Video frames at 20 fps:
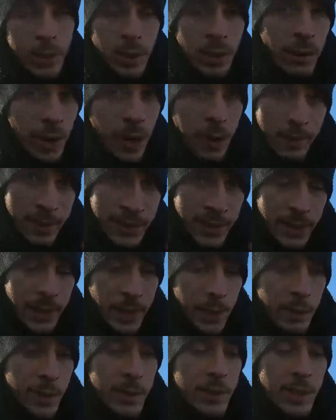So obviously
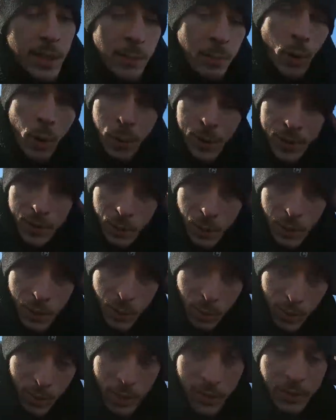there were some moments
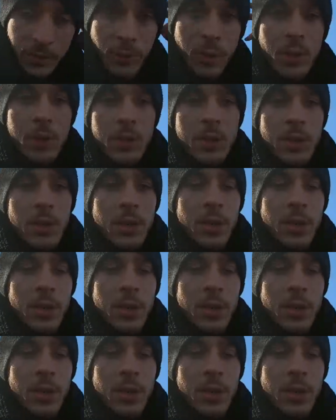which were difficult